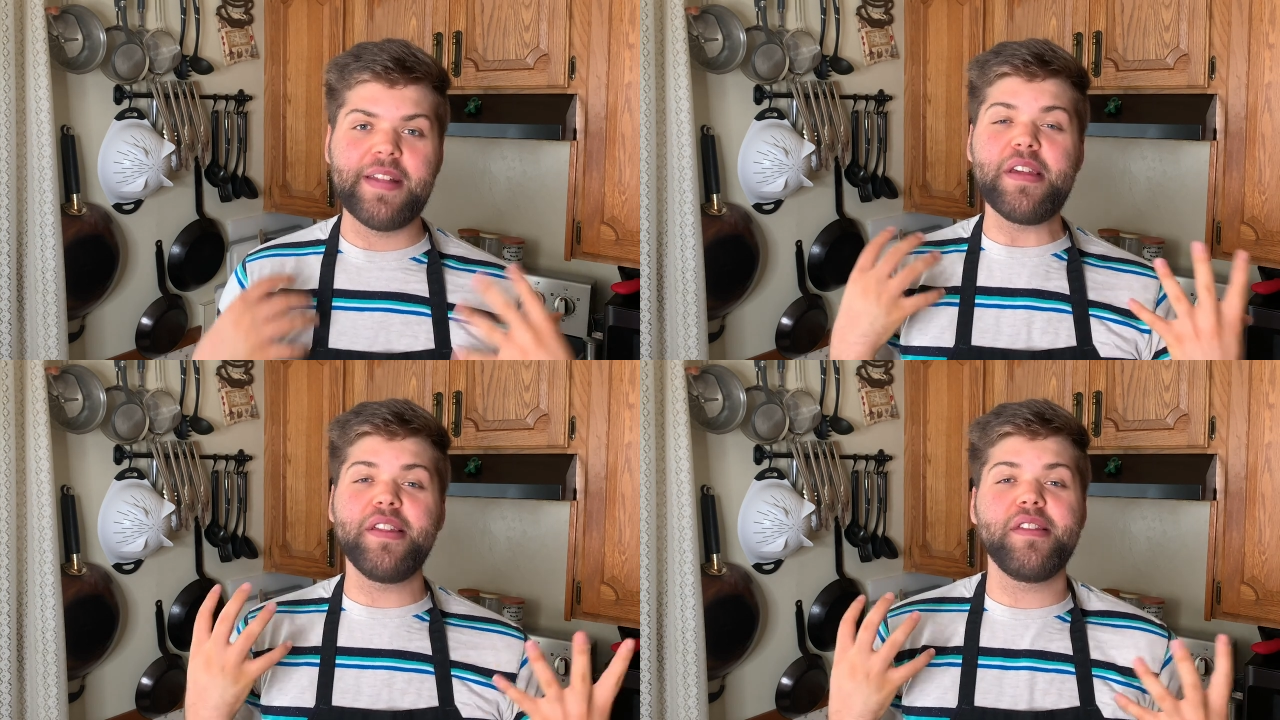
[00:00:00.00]

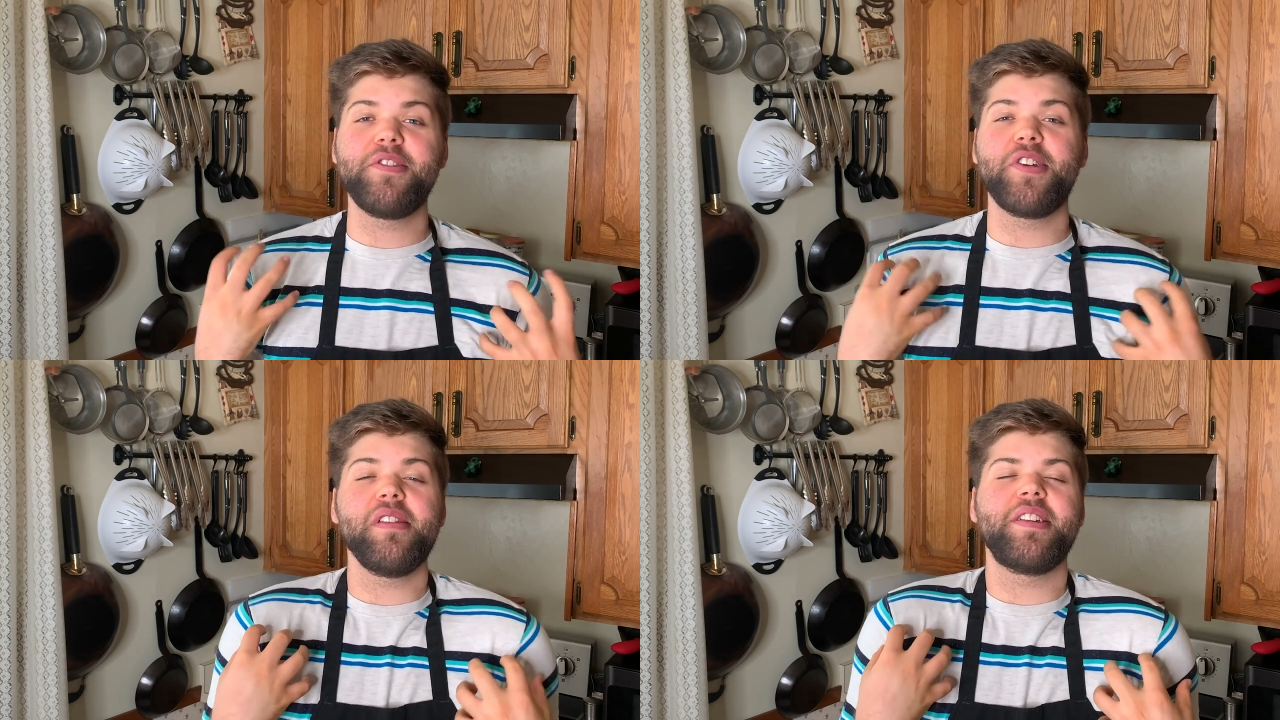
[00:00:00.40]
This is
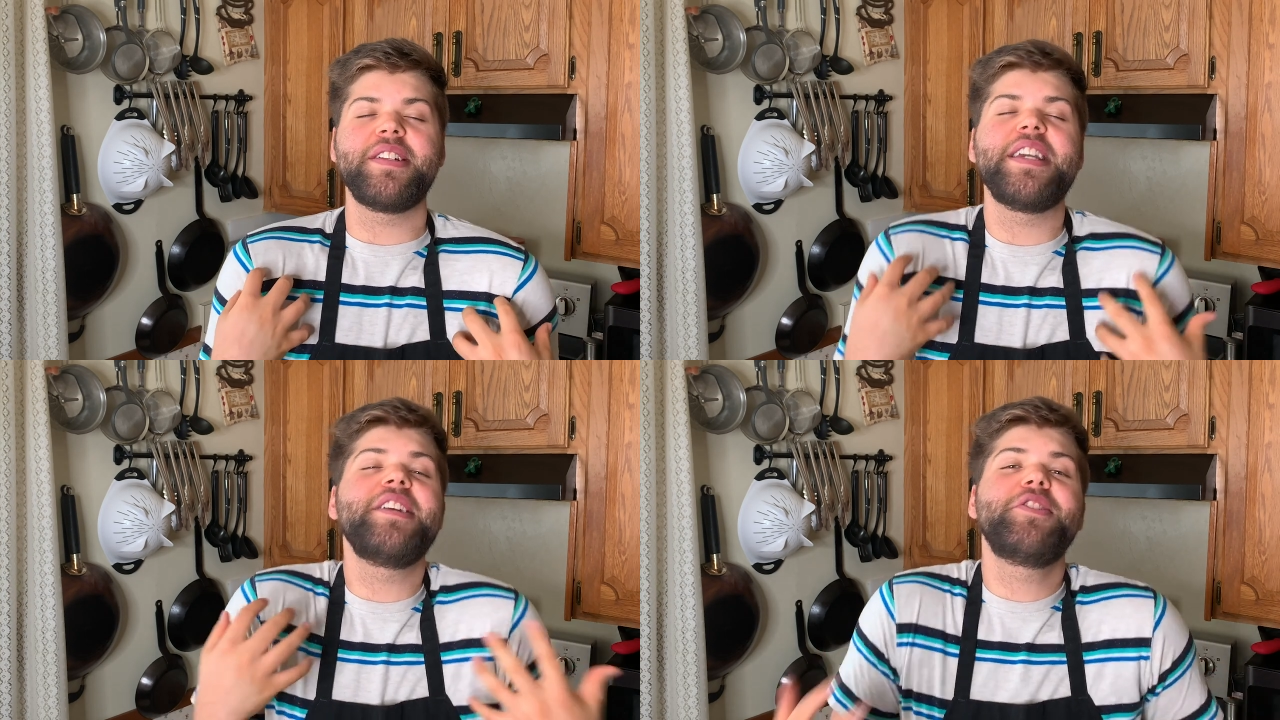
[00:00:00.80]
just to
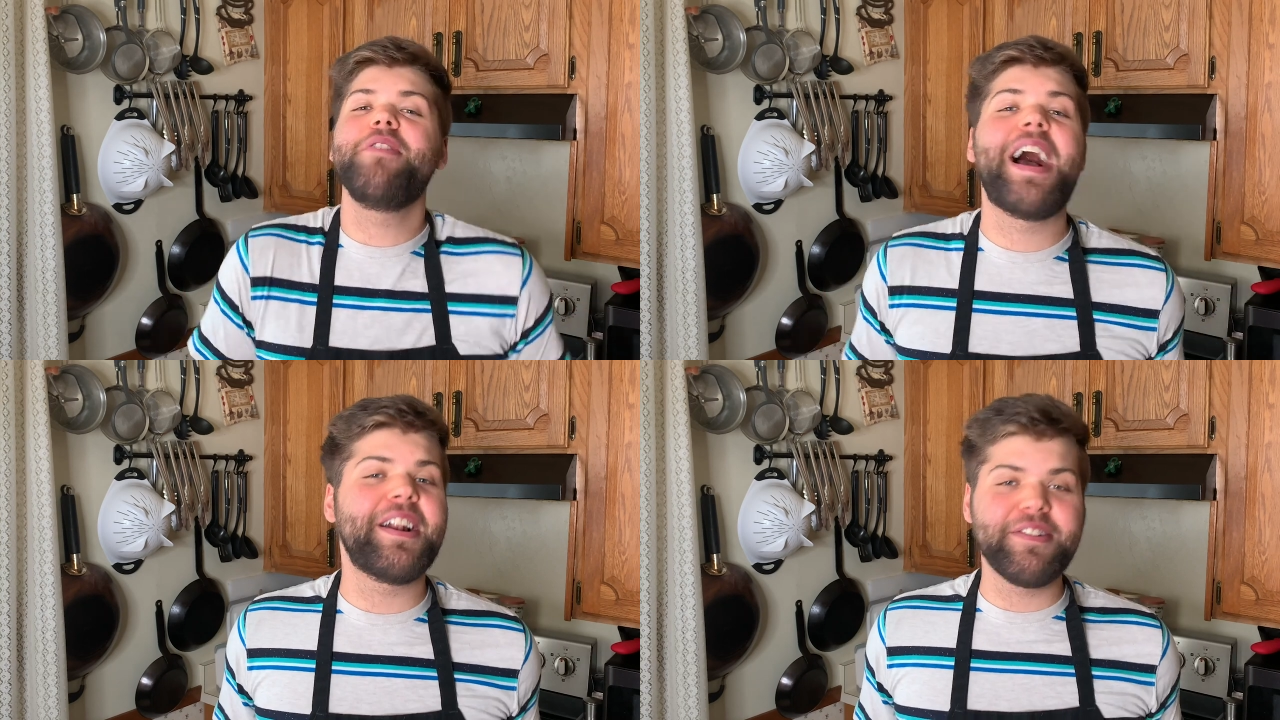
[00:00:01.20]
teach
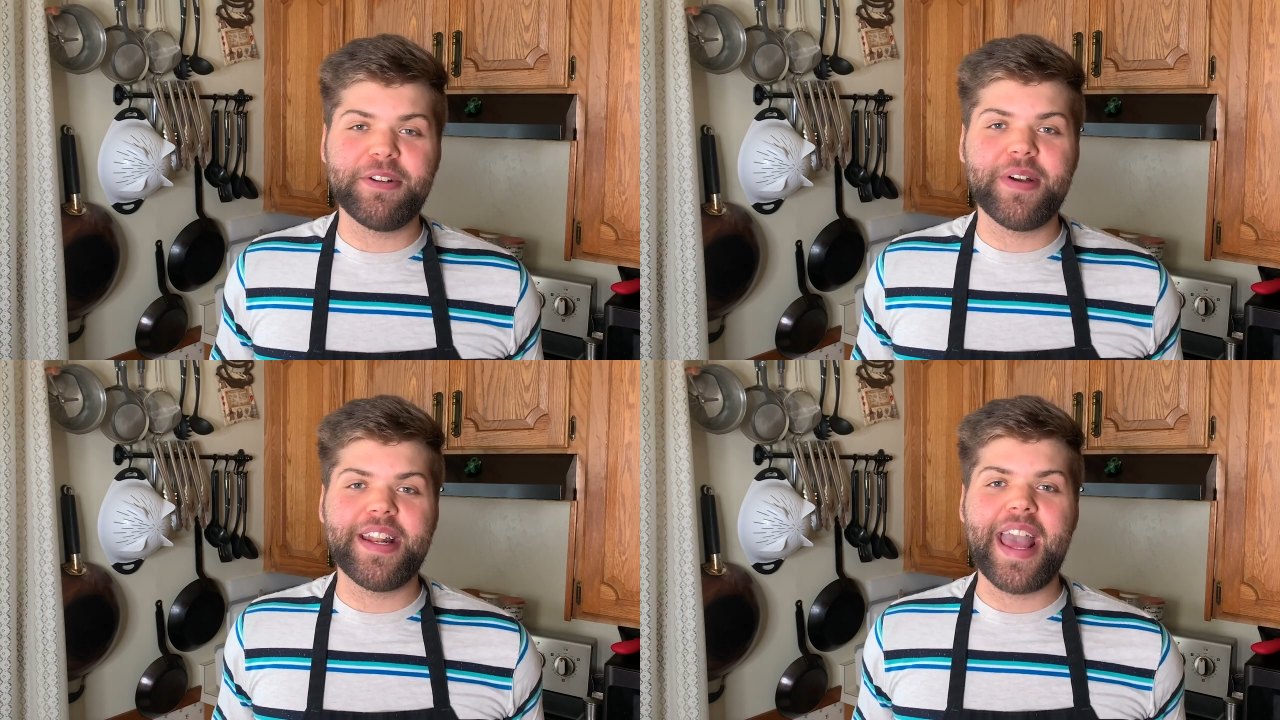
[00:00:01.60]
you how to
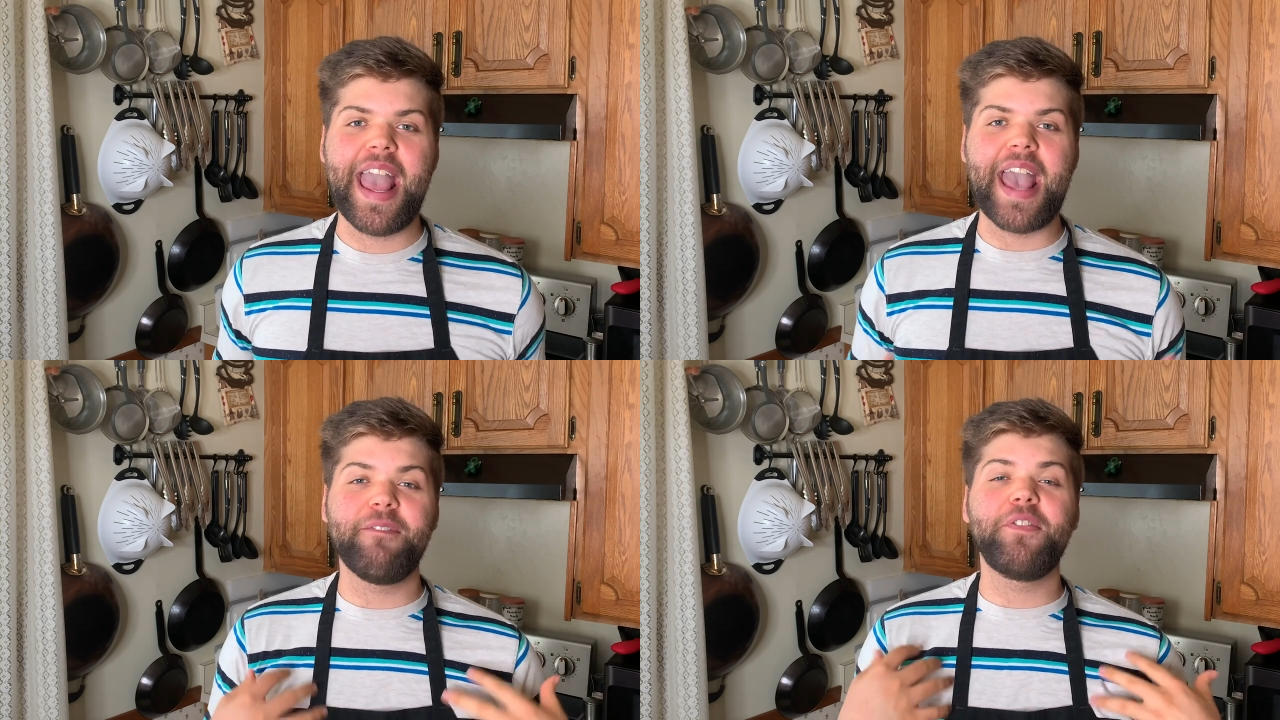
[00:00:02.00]
do it
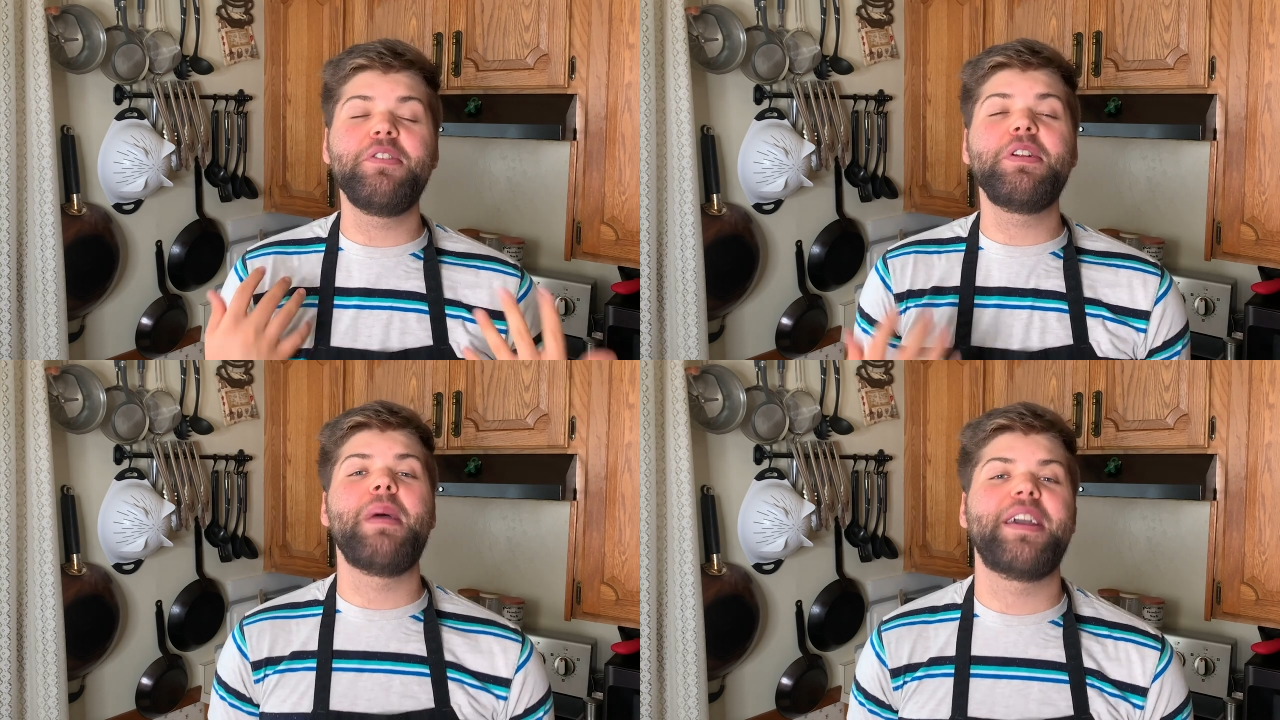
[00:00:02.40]
and for
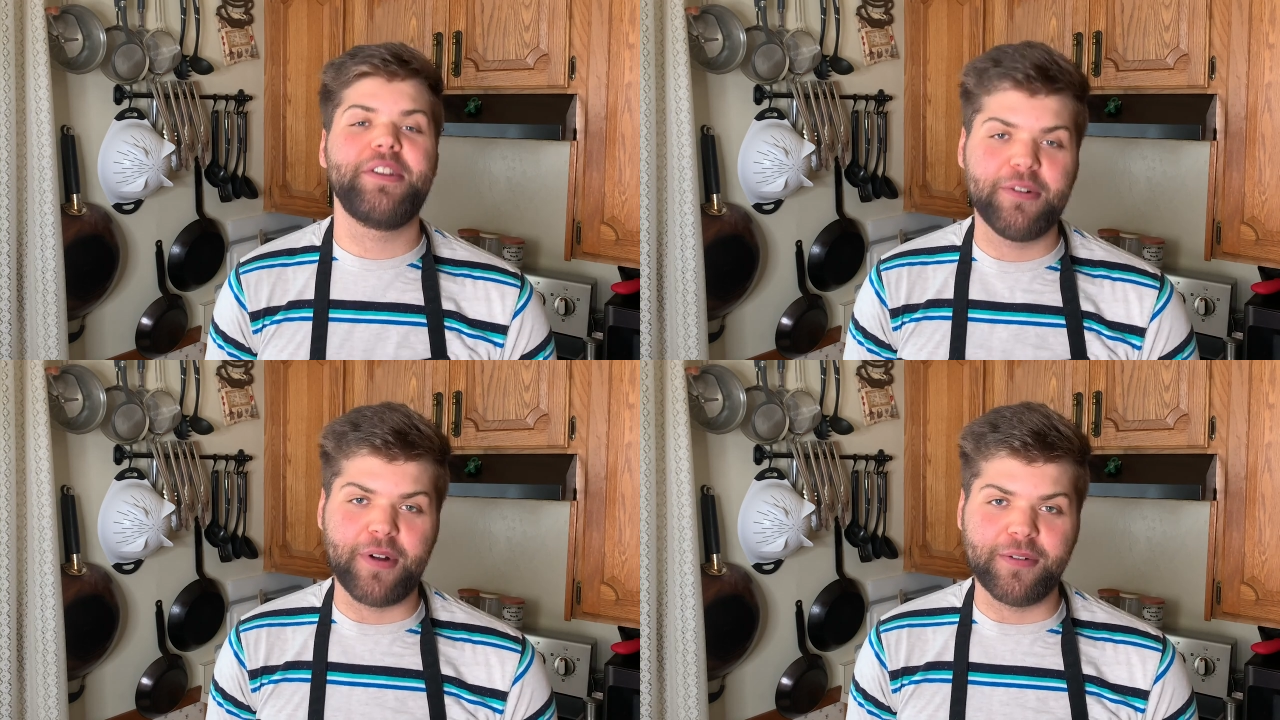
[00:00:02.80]
you to make it
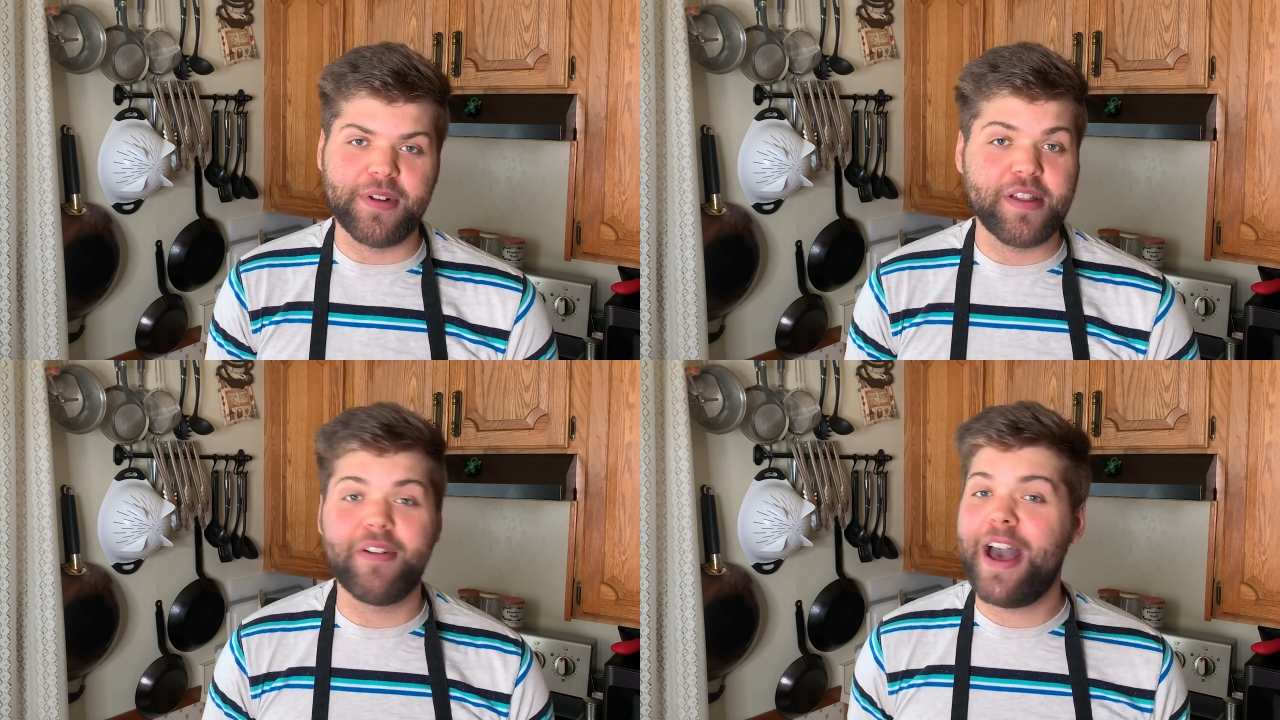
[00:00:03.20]
your own.
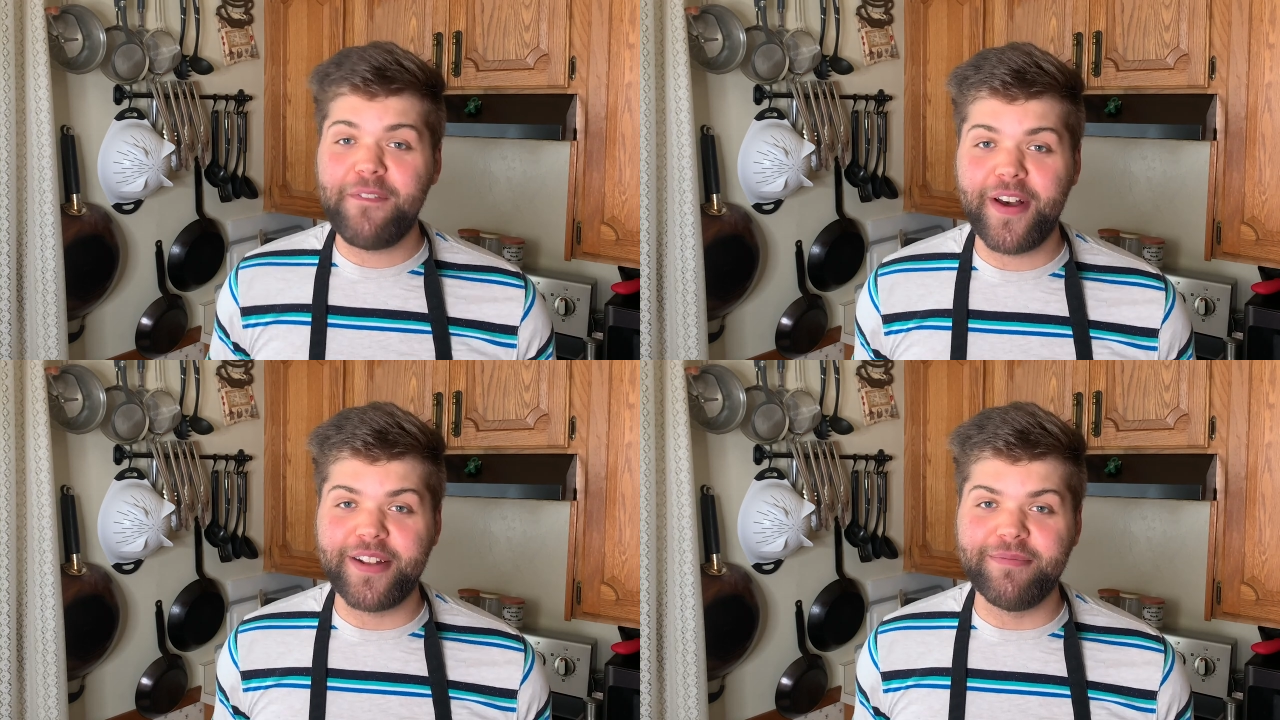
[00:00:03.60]
So have
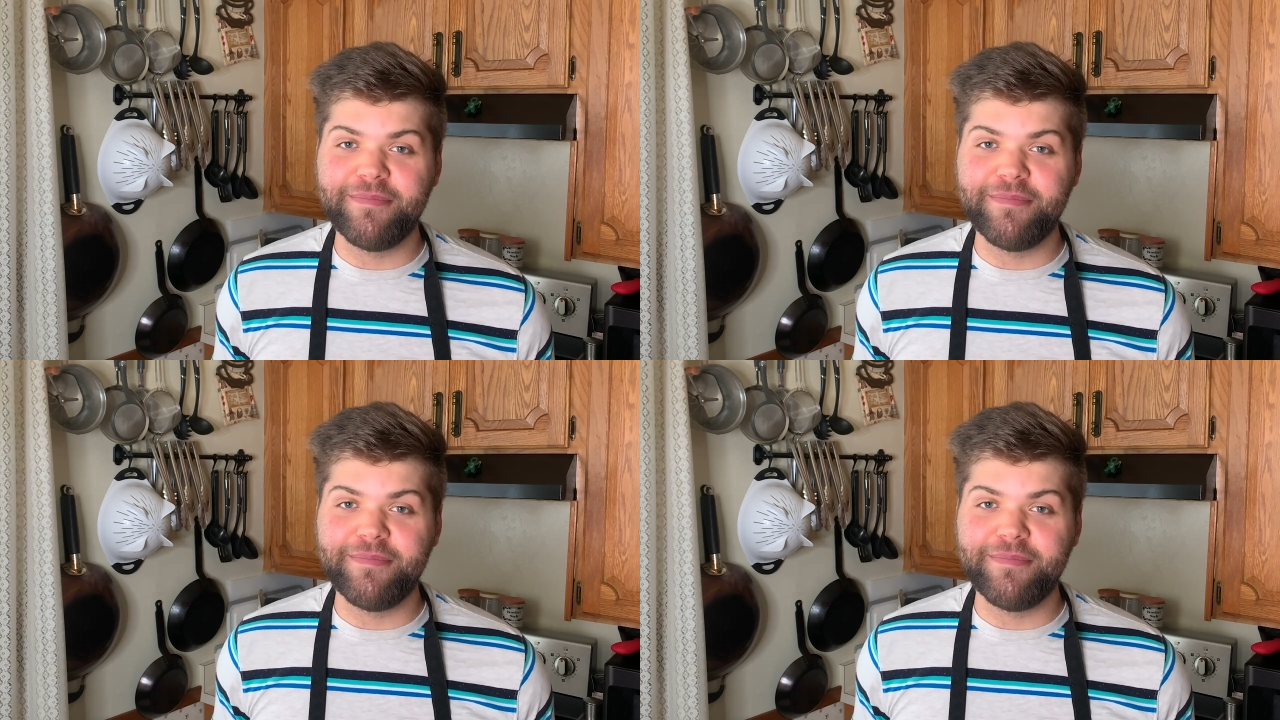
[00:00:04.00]
fun.